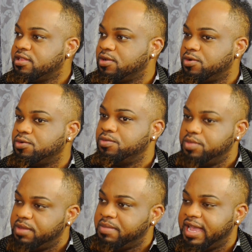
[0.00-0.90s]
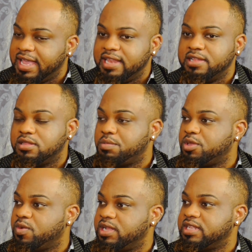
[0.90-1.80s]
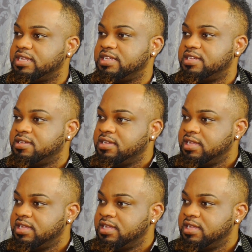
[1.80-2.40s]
So by Ellen subsequently